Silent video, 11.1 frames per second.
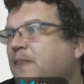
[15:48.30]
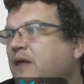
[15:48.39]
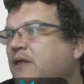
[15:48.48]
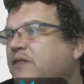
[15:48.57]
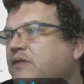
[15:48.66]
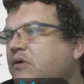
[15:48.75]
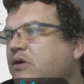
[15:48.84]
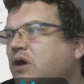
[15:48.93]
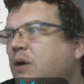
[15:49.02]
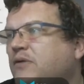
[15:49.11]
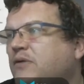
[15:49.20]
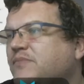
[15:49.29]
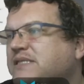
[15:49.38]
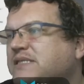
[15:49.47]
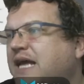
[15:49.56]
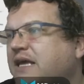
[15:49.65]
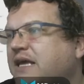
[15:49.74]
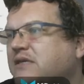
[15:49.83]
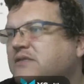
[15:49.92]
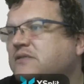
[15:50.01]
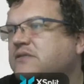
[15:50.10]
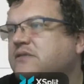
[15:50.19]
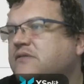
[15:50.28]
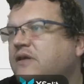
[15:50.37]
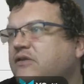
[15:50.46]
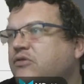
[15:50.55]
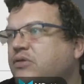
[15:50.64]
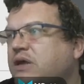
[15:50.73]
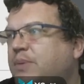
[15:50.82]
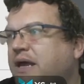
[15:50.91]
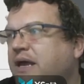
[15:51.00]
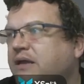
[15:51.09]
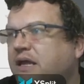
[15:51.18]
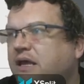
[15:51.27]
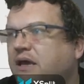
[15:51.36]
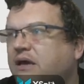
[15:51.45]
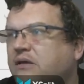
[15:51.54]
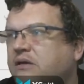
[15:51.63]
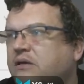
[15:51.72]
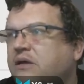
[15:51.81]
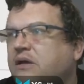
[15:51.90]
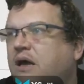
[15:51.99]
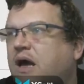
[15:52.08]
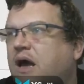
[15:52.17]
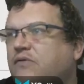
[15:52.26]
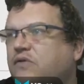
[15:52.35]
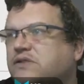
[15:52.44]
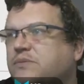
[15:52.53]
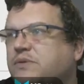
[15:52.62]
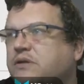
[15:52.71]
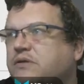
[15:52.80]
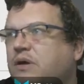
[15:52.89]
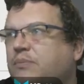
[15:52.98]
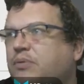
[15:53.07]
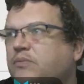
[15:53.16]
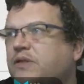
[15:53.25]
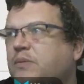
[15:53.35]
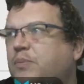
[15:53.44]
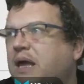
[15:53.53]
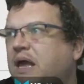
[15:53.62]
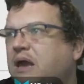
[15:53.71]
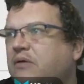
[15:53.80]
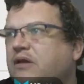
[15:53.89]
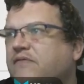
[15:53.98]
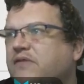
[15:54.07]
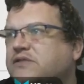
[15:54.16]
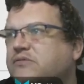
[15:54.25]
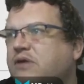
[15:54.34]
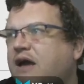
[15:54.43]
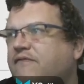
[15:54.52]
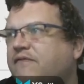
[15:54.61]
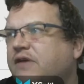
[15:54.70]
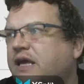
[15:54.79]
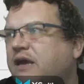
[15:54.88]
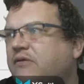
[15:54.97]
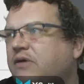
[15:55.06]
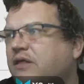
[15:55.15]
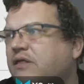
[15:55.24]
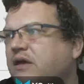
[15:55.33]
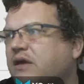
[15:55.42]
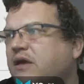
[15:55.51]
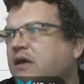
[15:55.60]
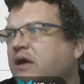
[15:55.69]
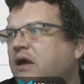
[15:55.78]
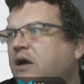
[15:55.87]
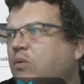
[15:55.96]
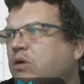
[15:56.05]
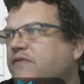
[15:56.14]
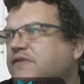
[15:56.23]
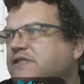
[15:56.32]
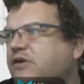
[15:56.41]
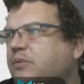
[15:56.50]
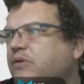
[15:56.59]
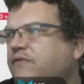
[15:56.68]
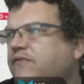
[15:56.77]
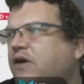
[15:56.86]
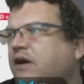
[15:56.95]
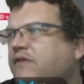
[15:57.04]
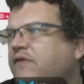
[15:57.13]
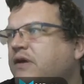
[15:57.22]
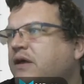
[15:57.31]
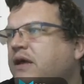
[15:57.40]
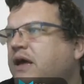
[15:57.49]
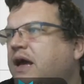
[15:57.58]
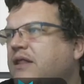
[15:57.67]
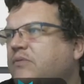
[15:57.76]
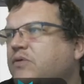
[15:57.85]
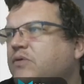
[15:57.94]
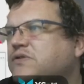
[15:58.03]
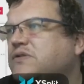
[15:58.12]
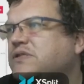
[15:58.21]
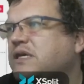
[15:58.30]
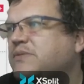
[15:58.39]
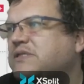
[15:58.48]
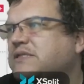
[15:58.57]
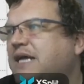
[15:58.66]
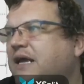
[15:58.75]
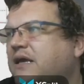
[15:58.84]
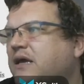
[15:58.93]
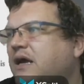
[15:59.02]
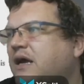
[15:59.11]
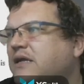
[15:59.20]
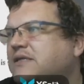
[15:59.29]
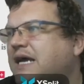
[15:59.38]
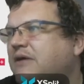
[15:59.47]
There are a couple of mistakes that creep in here. We've got a problem with the period of this graph here, and I think a 1 over 0.5. And then we also see a mistake down